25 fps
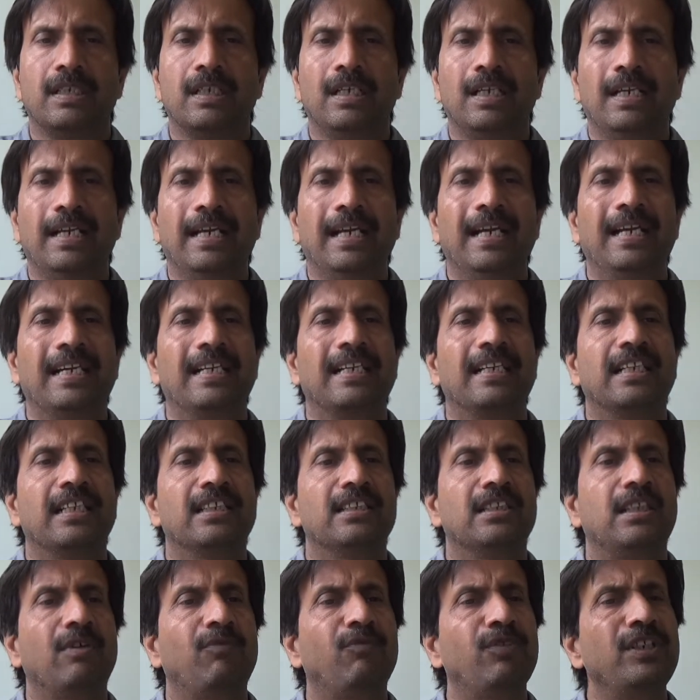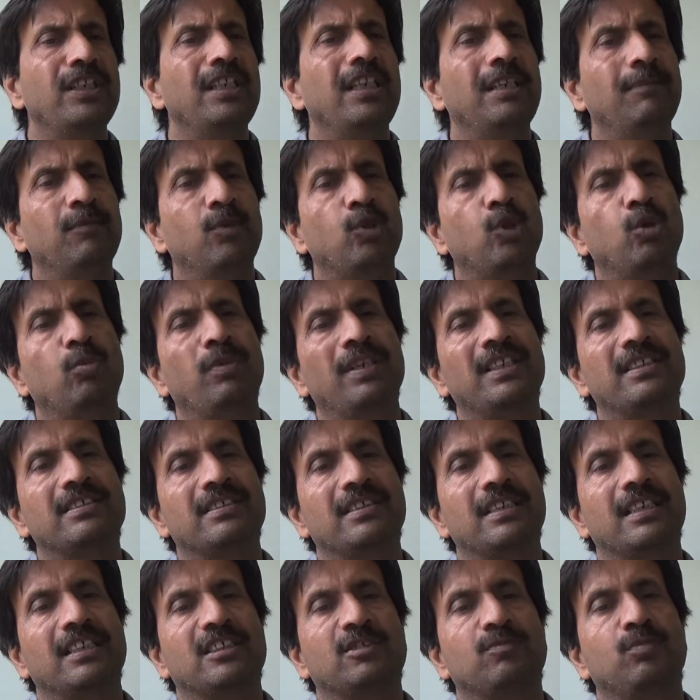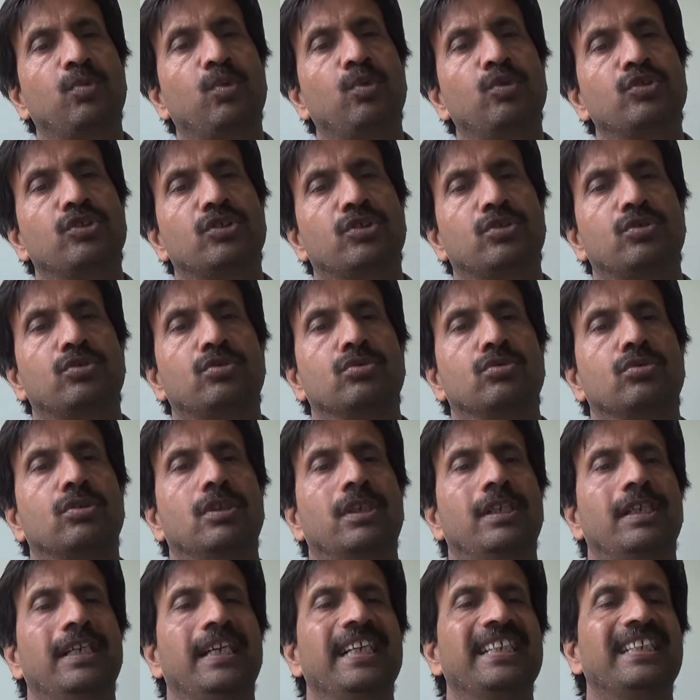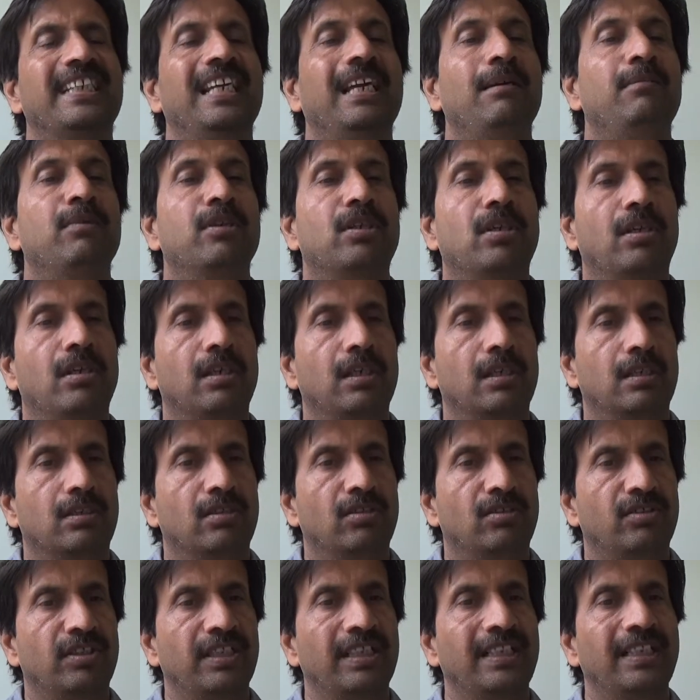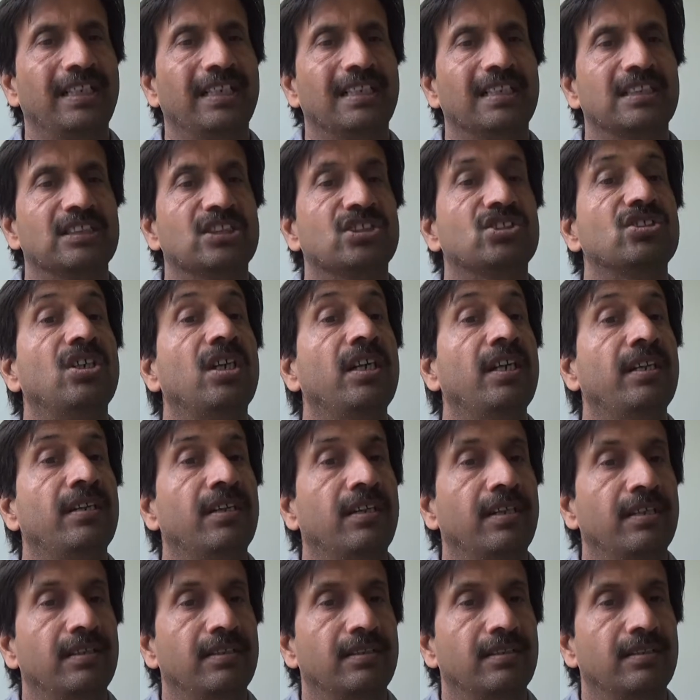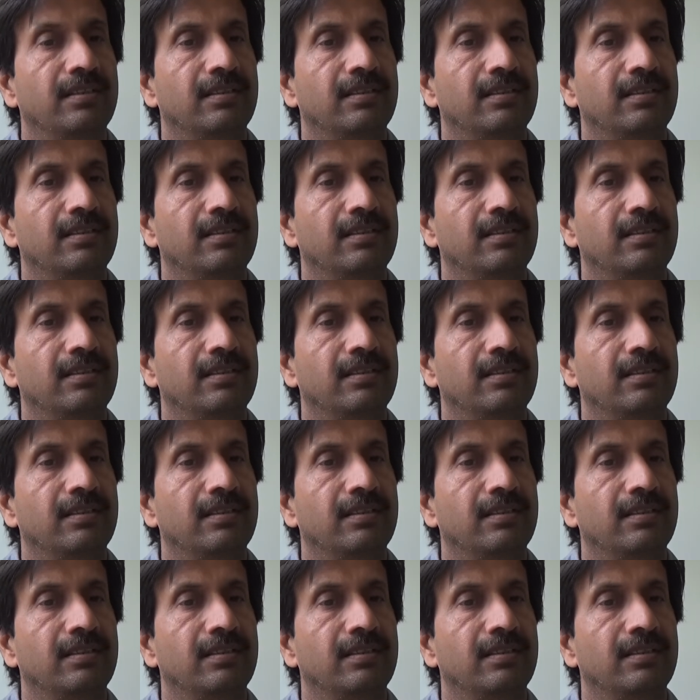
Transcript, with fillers: And the free hemoglobin is exposed to a chemical containing cyanide